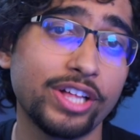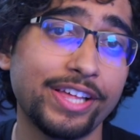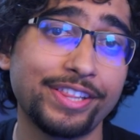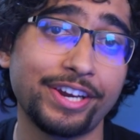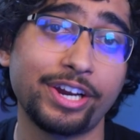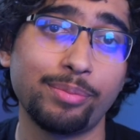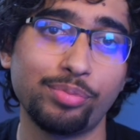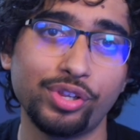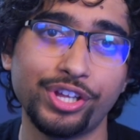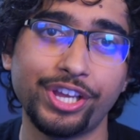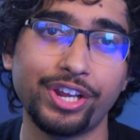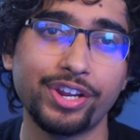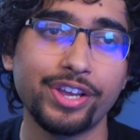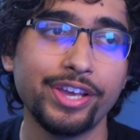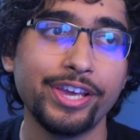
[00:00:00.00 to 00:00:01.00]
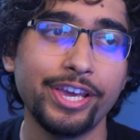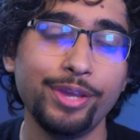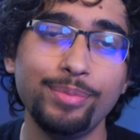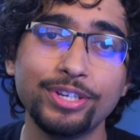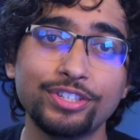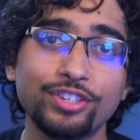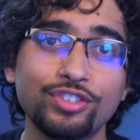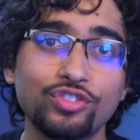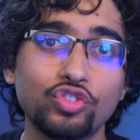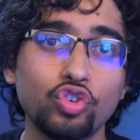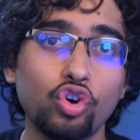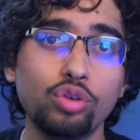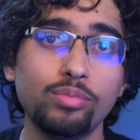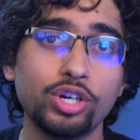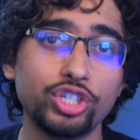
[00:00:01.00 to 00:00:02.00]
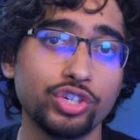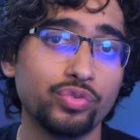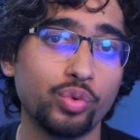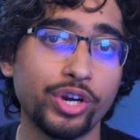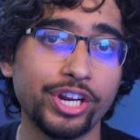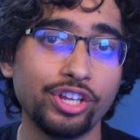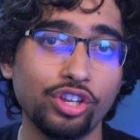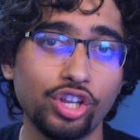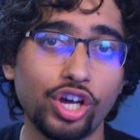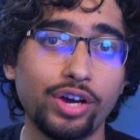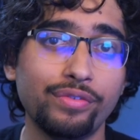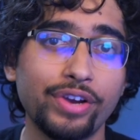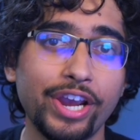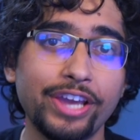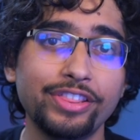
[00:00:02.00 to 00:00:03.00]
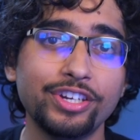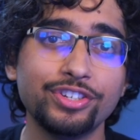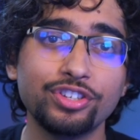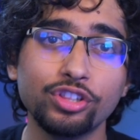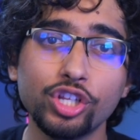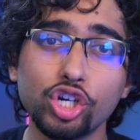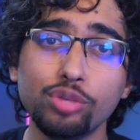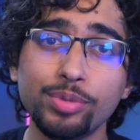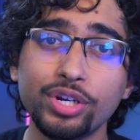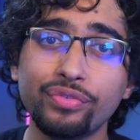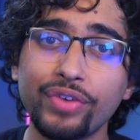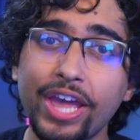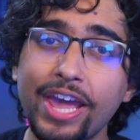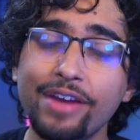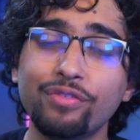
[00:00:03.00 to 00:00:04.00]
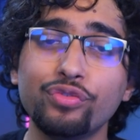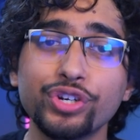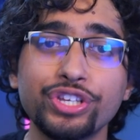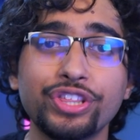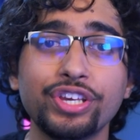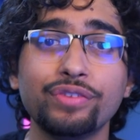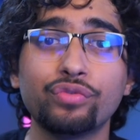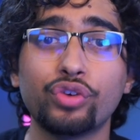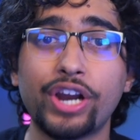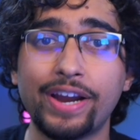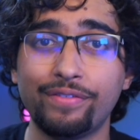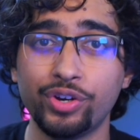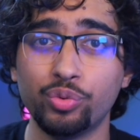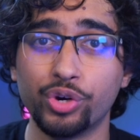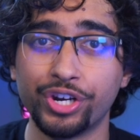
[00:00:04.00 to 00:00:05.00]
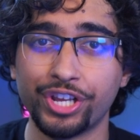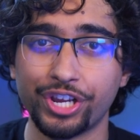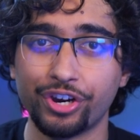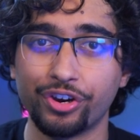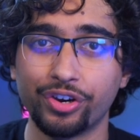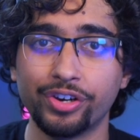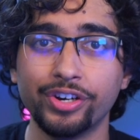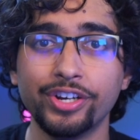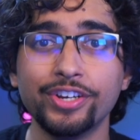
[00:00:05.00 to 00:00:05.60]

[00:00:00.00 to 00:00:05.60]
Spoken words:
that I played. It mixes so much of what I love, and there's a little bit of everything for everyone here.